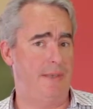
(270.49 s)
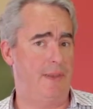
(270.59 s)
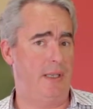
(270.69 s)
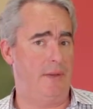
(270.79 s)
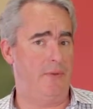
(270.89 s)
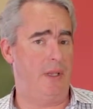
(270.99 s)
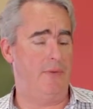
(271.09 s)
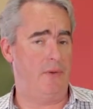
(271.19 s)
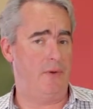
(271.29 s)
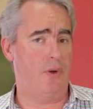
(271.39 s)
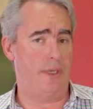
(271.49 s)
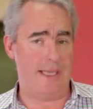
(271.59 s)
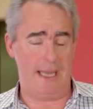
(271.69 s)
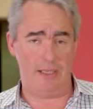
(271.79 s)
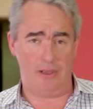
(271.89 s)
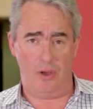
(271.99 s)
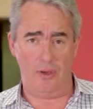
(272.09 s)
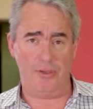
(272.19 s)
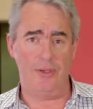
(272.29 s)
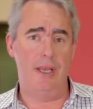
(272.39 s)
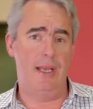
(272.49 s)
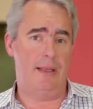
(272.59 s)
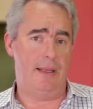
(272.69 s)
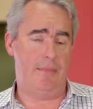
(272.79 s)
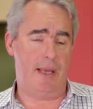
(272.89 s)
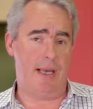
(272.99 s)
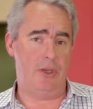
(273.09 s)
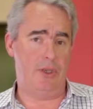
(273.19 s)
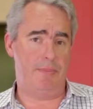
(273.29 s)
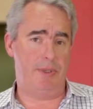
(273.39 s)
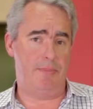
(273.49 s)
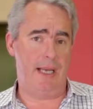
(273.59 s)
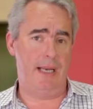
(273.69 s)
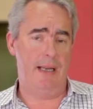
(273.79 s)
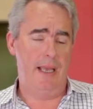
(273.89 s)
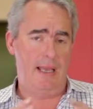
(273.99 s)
if you've got a tax loss that the partnership has made,